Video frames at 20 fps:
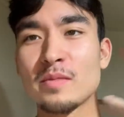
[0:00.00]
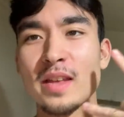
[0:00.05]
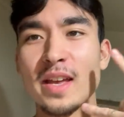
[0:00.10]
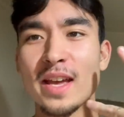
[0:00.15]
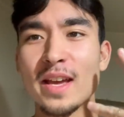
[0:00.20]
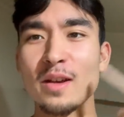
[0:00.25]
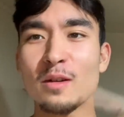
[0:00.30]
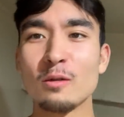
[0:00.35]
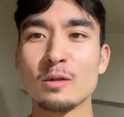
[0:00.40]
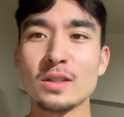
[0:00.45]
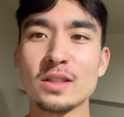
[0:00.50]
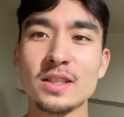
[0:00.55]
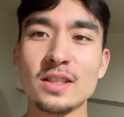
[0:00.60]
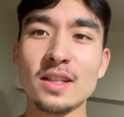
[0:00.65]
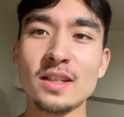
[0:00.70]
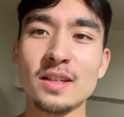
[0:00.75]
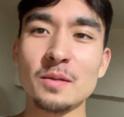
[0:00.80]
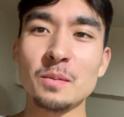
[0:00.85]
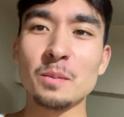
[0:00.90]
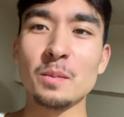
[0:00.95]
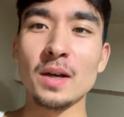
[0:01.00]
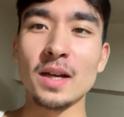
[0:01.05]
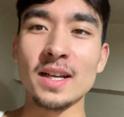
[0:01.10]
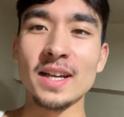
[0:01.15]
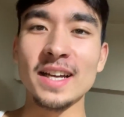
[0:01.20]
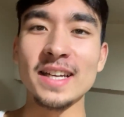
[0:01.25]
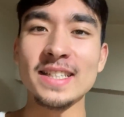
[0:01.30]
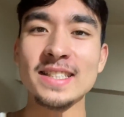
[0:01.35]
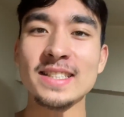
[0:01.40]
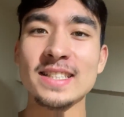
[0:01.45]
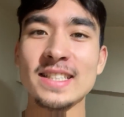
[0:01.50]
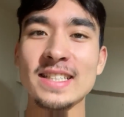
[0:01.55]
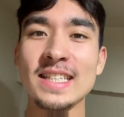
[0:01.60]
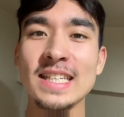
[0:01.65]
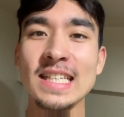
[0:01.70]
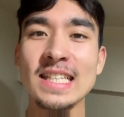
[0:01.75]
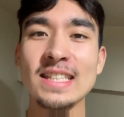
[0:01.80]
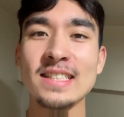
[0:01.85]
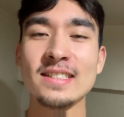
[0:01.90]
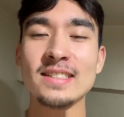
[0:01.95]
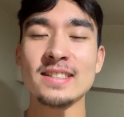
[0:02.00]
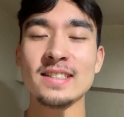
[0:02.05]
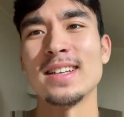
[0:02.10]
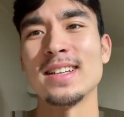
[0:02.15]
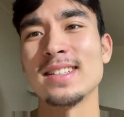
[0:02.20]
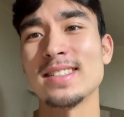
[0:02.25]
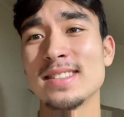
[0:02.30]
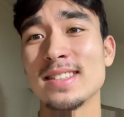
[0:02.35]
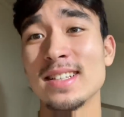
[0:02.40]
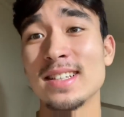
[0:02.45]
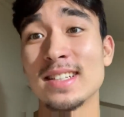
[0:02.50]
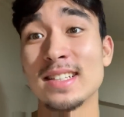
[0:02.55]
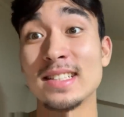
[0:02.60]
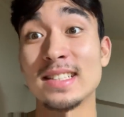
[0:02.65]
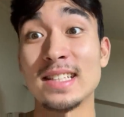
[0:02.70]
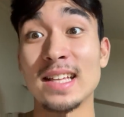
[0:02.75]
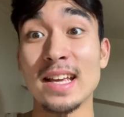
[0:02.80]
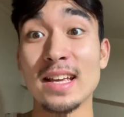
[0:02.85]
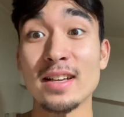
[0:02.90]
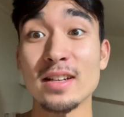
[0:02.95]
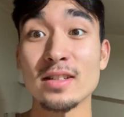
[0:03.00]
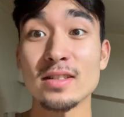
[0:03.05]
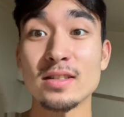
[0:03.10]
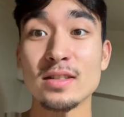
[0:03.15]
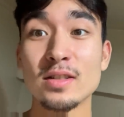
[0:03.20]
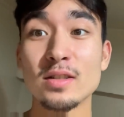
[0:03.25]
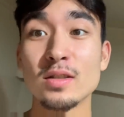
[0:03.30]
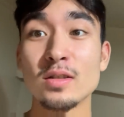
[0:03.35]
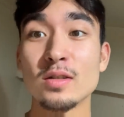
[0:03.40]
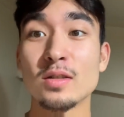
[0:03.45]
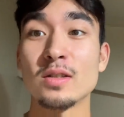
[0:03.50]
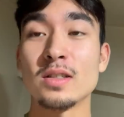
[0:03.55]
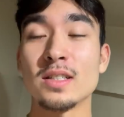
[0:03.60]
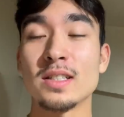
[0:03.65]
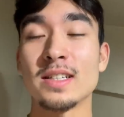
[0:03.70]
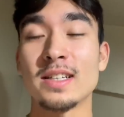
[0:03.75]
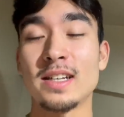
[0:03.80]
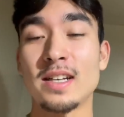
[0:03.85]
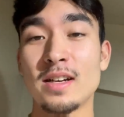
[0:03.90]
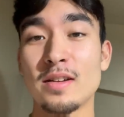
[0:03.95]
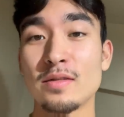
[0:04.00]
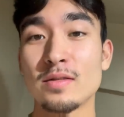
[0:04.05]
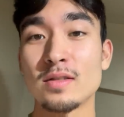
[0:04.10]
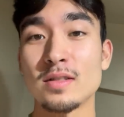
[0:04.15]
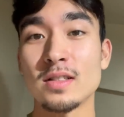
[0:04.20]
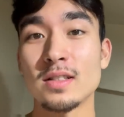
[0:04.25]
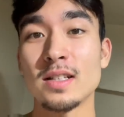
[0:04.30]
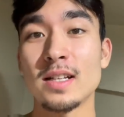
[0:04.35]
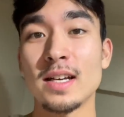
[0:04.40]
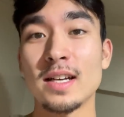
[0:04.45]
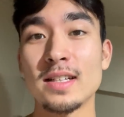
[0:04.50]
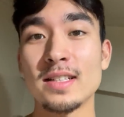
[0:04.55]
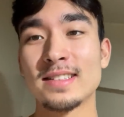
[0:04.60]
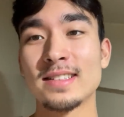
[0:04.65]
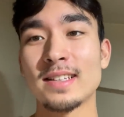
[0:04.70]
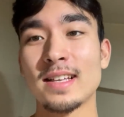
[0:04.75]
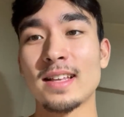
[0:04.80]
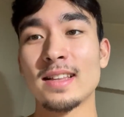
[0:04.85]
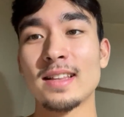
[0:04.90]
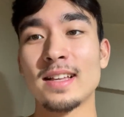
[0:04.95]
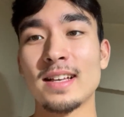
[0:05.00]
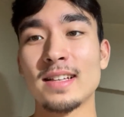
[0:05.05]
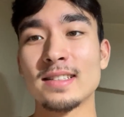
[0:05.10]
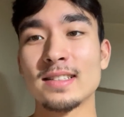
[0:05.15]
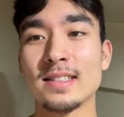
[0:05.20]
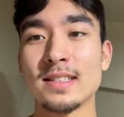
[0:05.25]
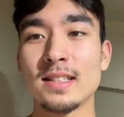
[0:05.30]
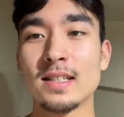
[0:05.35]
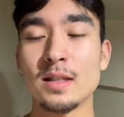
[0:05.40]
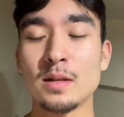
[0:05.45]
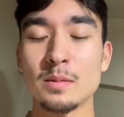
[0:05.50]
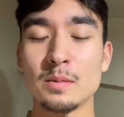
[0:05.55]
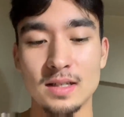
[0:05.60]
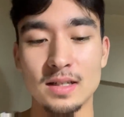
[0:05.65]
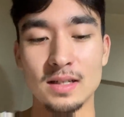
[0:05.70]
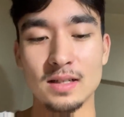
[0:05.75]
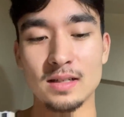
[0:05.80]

Hey, what's up, my quesadillas? It's like a day or two after that last clip.